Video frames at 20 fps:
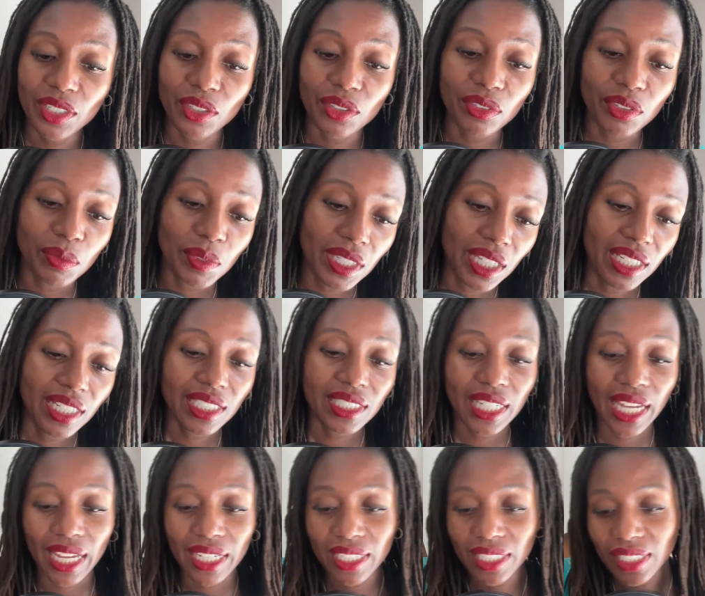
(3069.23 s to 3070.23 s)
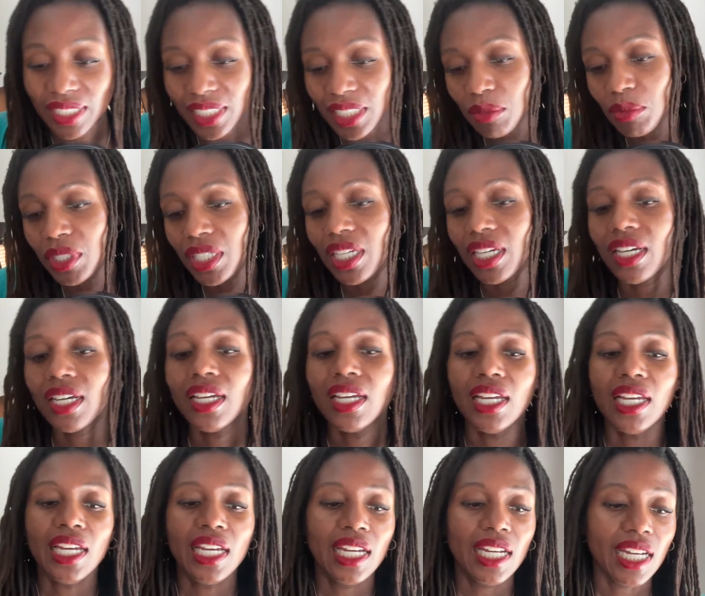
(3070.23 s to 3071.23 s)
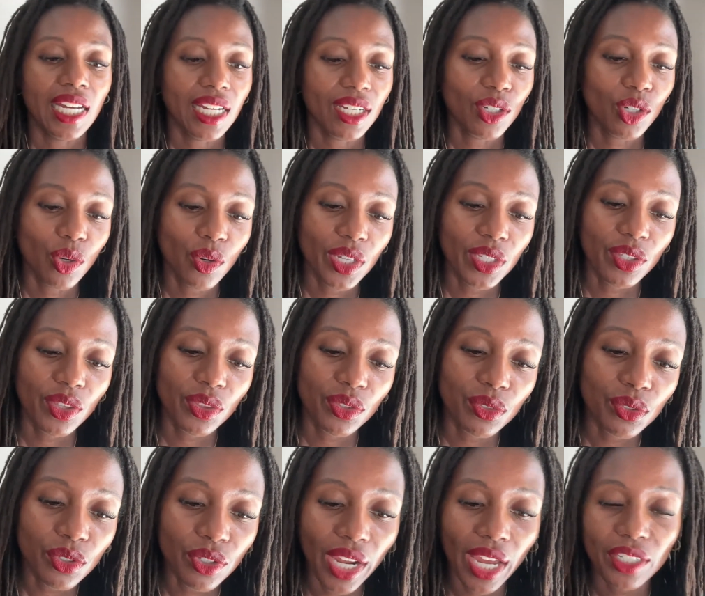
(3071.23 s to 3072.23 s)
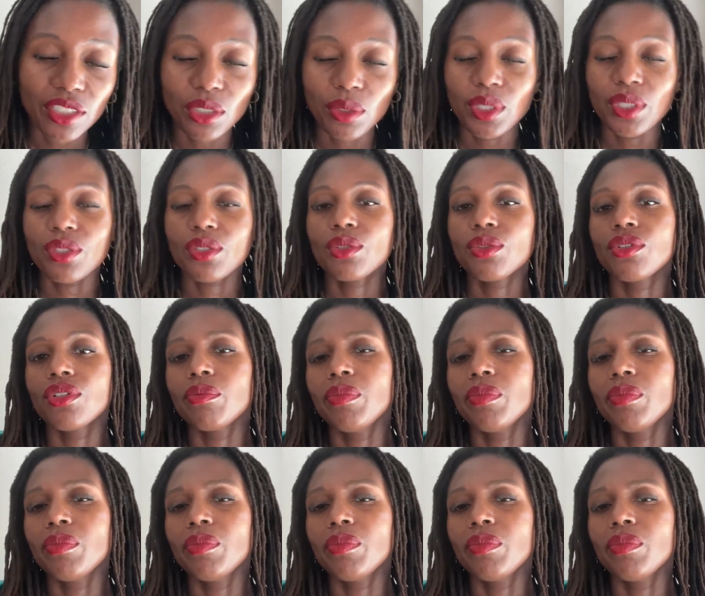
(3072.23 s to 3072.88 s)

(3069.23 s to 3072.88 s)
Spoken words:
from clinic to academia, going through graduate school,